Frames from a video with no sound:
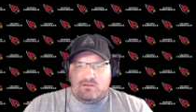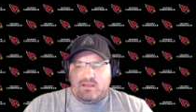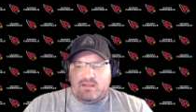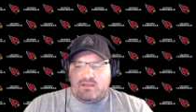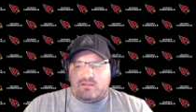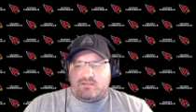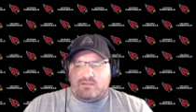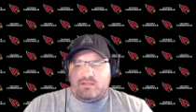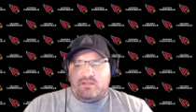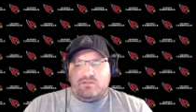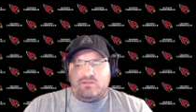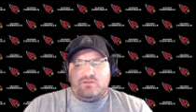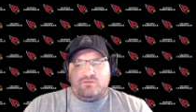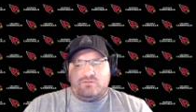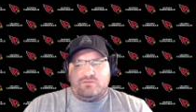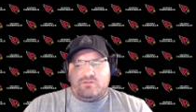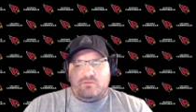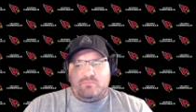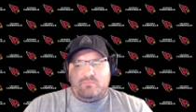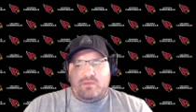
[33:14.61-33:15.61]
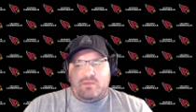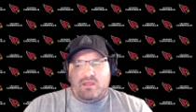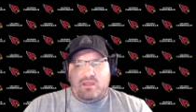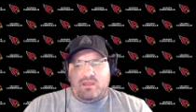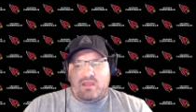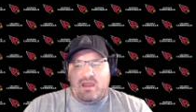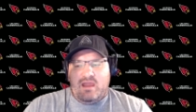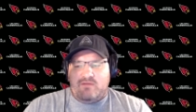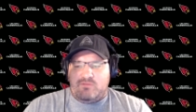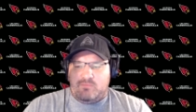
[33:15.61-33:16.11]
he continues to be
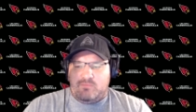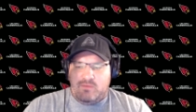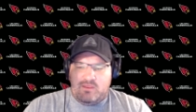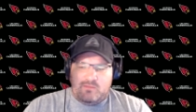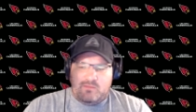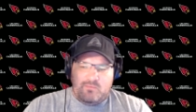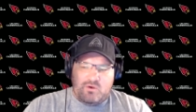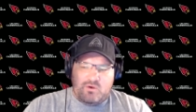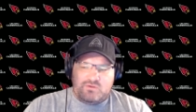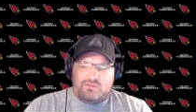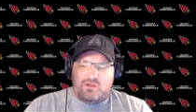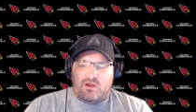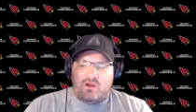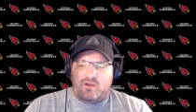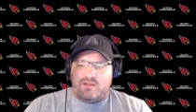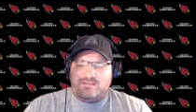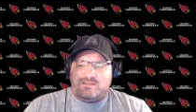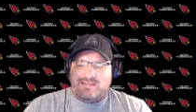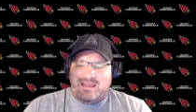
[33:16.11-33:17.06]
have to be the most targets.